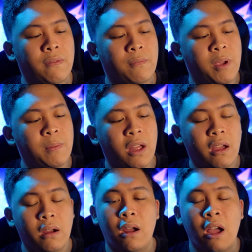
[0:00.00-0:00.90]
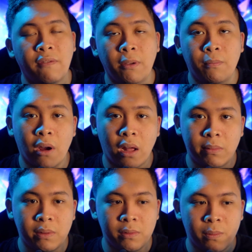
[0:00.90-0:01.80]
people are having
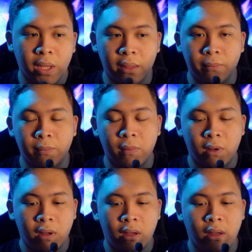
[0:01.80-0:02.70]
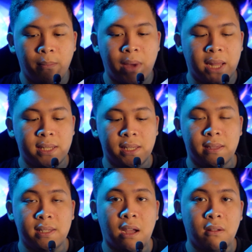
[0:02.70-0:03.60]
problems with balancing
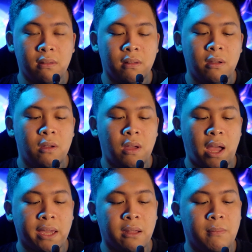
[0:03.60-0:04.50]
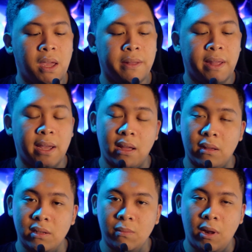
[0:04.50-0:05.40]
this out, I can make like
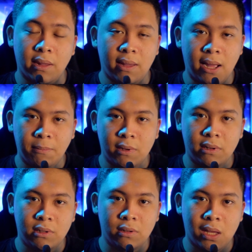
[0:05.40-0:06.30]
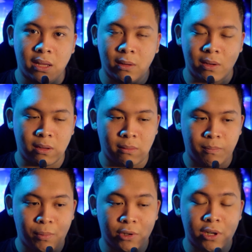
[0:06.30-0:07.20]
small adapters so that it
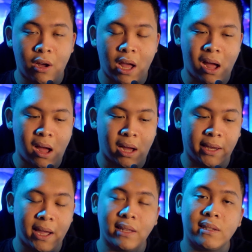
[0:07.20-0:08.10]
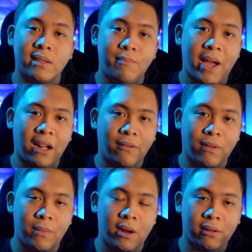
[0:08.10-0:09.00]
could push against the back of
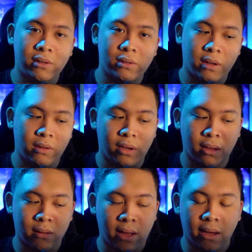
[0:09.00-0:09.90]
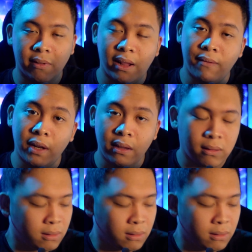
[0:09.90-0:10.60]
the monitor so that you can like level it.